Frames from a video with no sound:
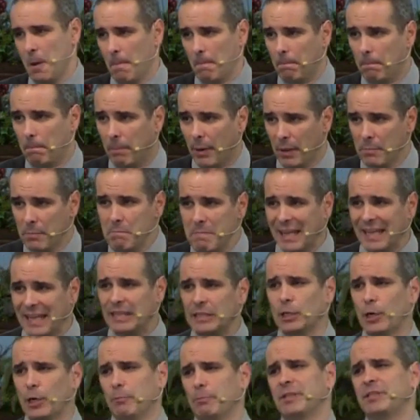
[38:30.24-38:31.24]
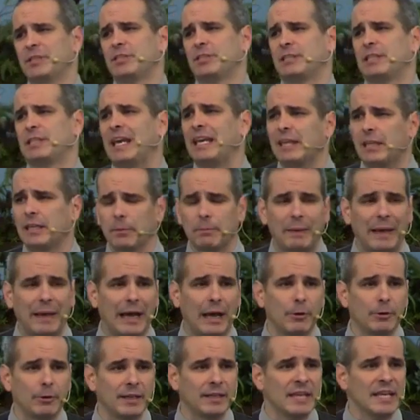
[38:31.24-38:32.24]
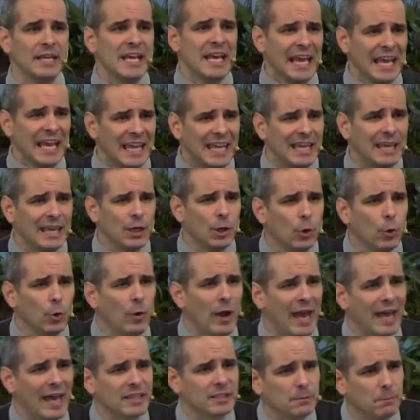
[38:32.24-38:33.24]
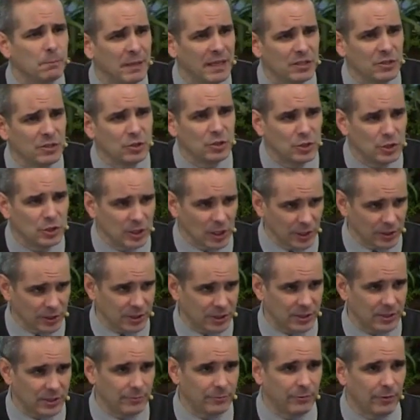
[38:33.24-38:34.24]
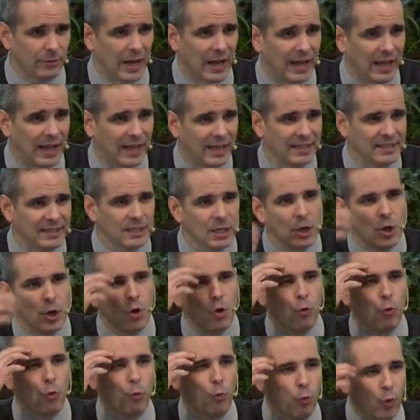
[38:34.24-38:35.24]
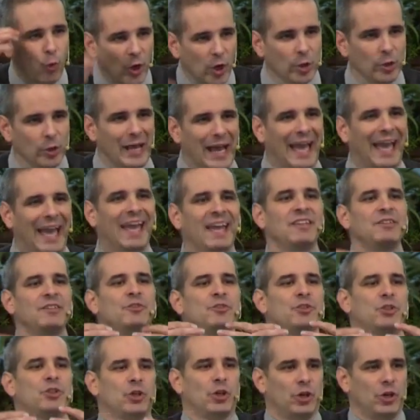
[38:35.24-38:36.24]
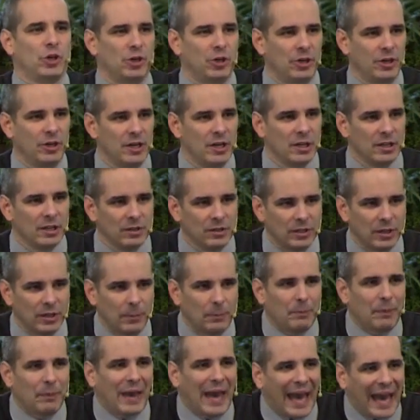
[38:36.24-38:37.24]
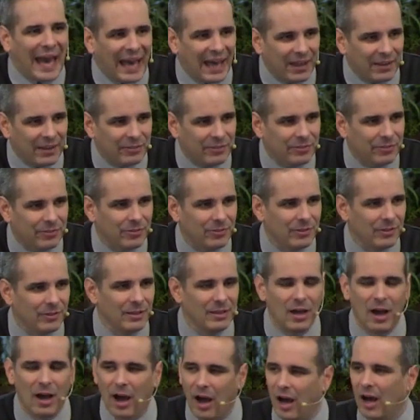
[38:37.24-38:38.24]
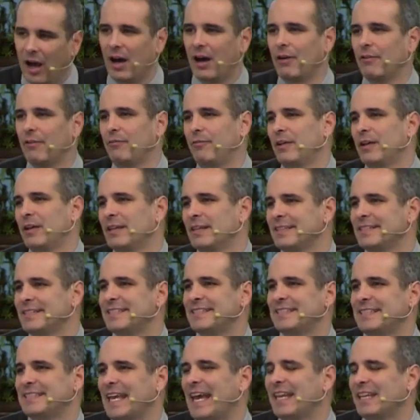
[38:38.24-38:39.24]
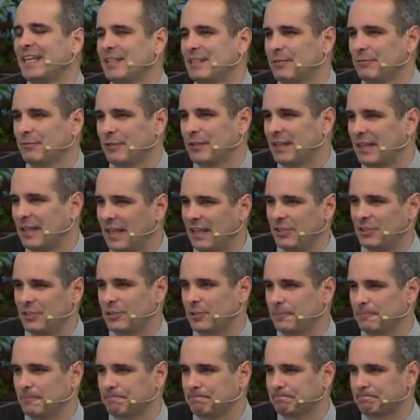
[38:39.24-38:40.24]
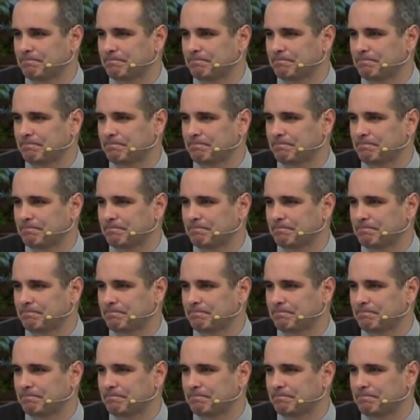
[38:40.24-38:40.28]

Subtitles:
But make no mistake about it. He who has been justified will enter the path of sanctification.